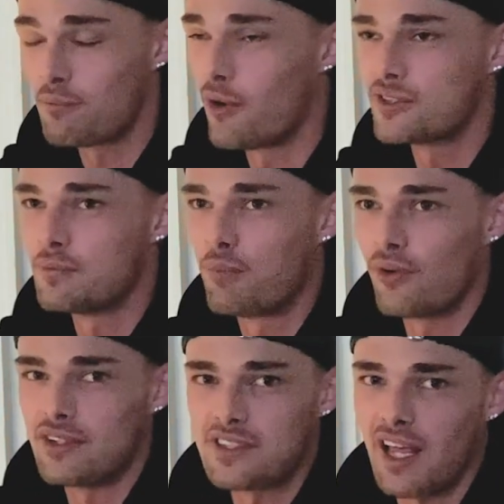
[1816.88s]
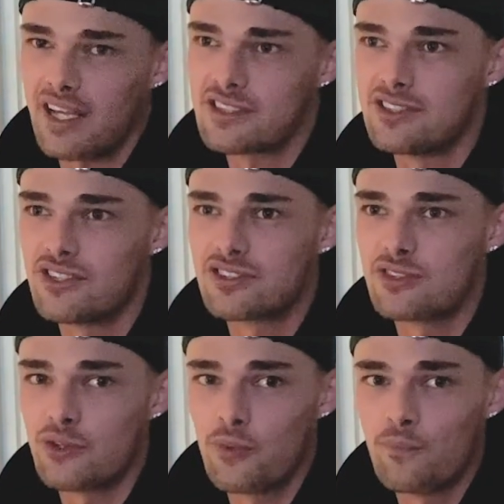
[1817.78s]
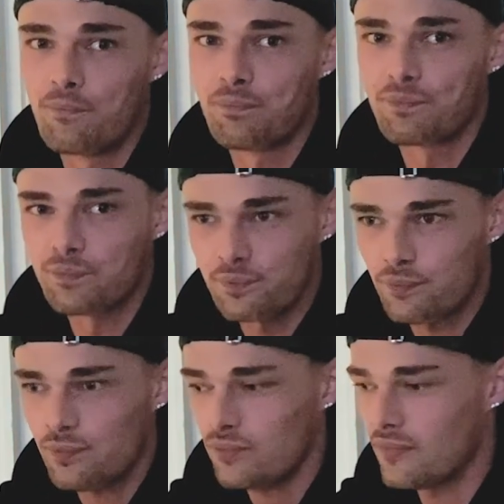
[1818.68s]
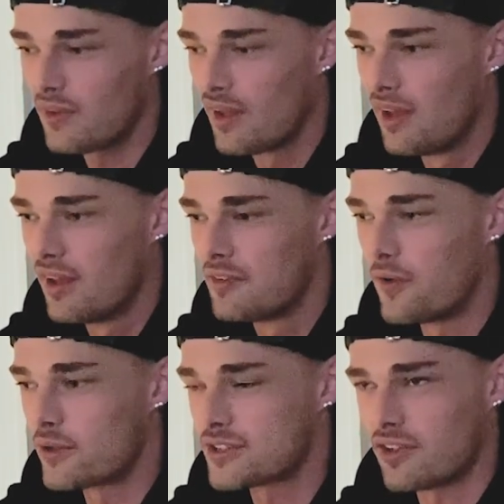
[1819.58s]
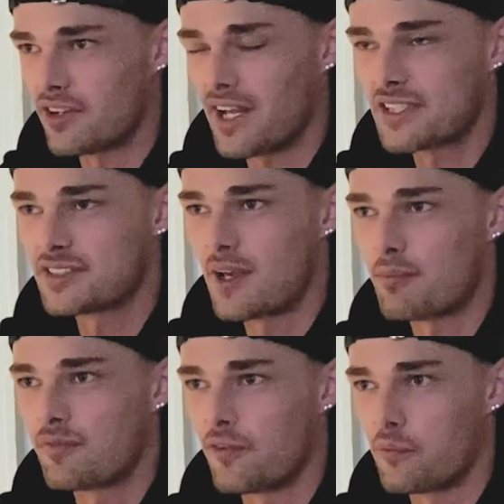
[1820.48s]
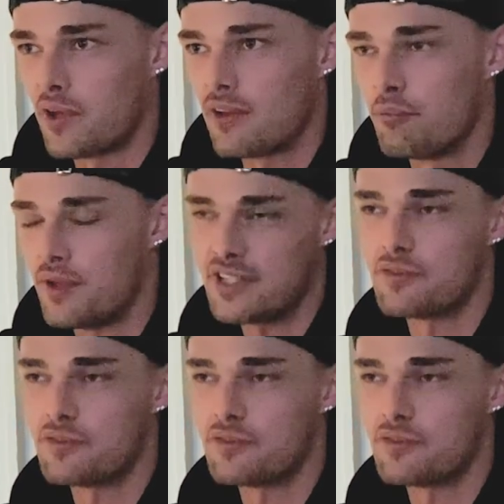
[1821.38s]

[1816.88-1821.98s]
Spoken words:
most important thing is just to focus on the next step for me. Beat